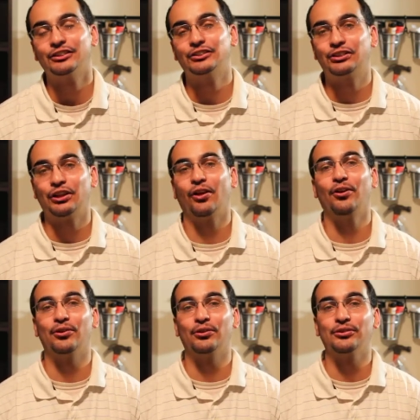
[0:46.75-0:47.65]

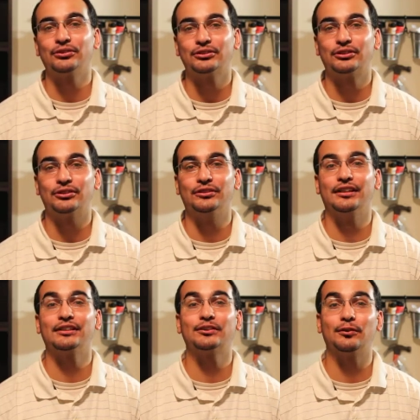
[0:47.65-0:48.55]
chose to
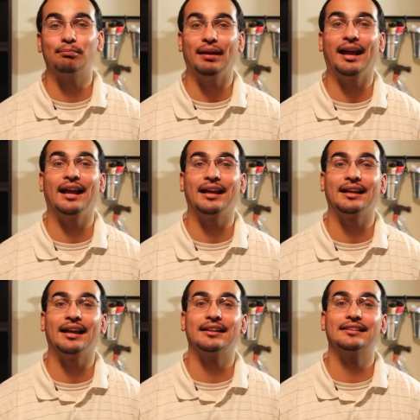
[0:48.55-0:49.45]

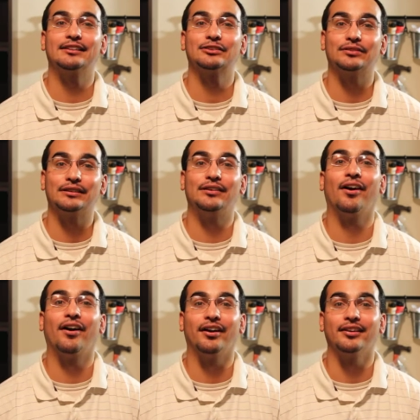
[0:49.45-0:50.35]
disobey and
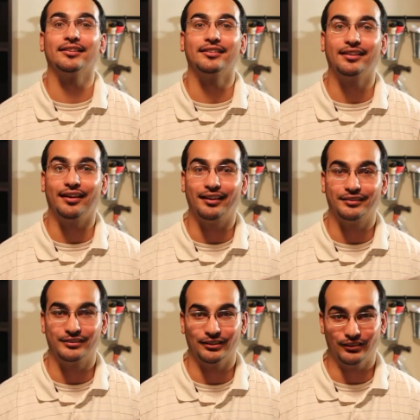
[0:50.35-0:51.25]
disregard
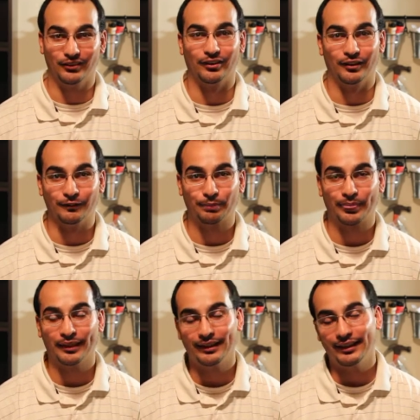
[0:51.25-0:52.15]
God's law.
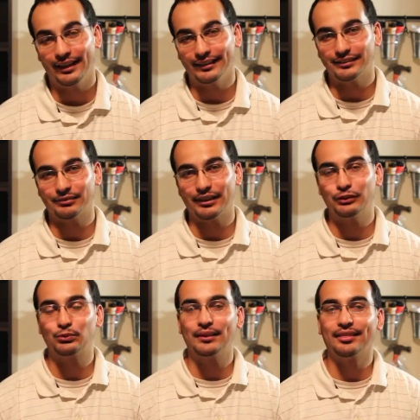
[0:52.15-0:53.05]
And
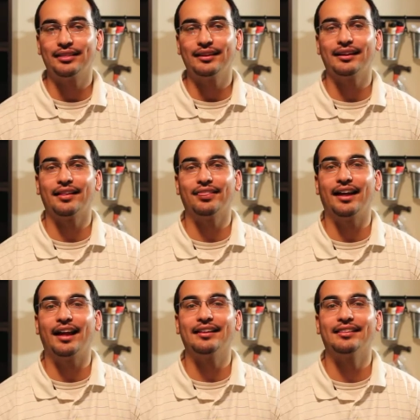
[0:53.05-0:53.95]
sometimes we think
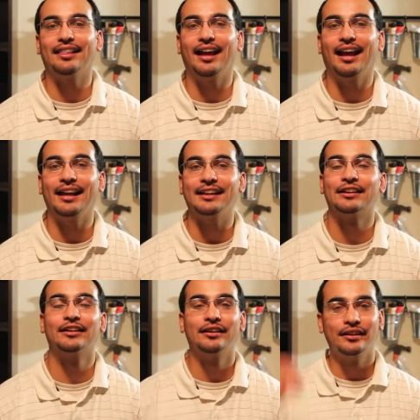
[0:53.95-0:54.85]
that they
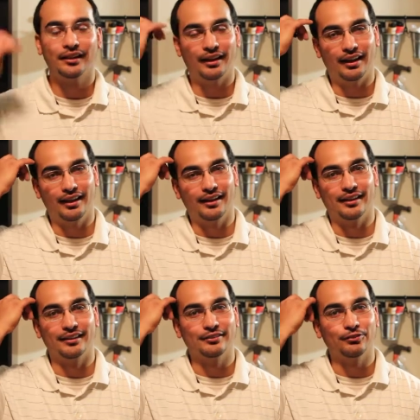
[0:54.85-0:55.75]

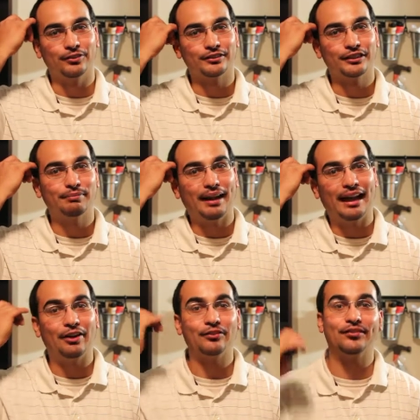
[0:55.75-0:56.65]
uh, we're
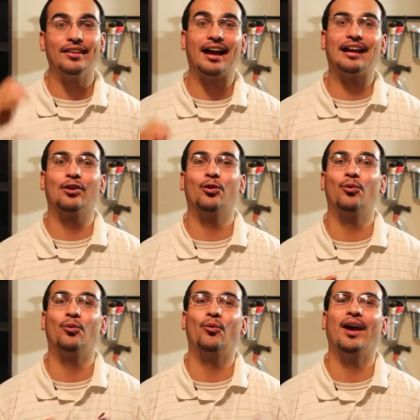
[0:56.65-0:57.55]
somehow not
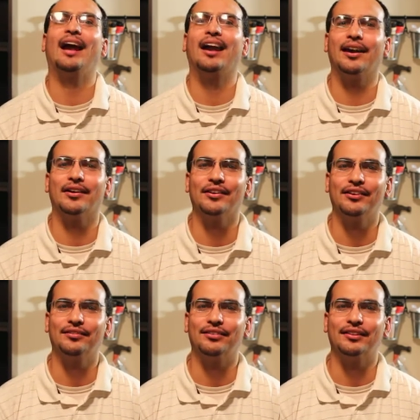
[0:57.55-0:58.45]
aware
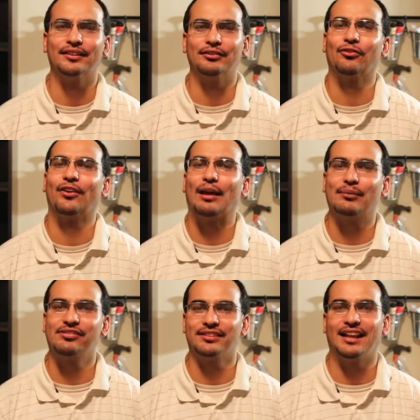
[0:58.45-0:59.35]
of the
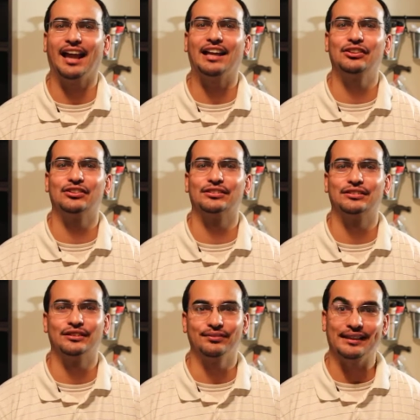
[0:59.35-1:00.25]
ramifications
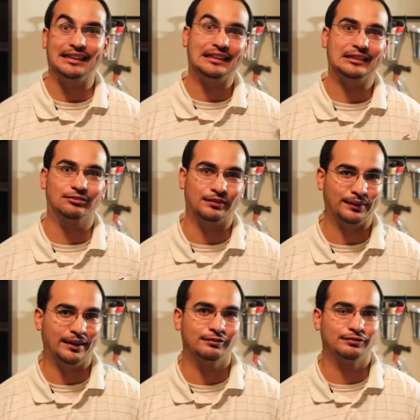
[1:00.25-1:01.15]
of eating from
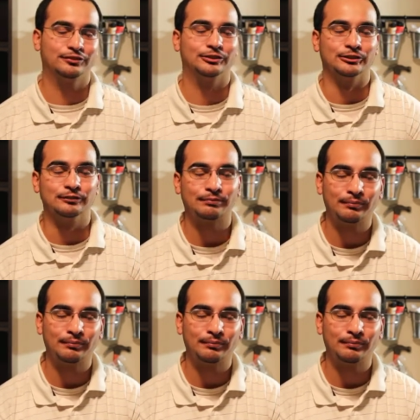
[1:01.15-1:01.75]
that fruit.